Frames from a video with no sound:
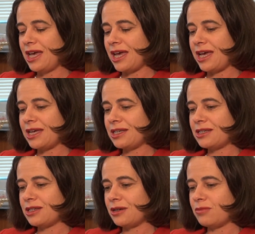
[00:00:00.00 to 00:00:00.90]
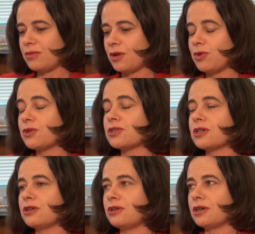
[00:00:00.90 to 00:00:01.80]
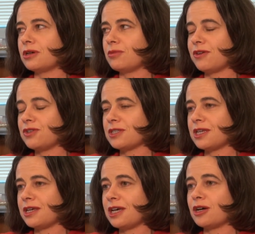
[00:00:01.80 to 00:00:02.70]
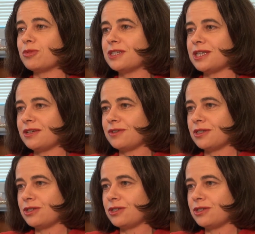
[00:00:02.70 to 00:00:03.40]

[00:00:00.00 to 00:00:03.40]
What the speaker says: And we also have just had Albert David,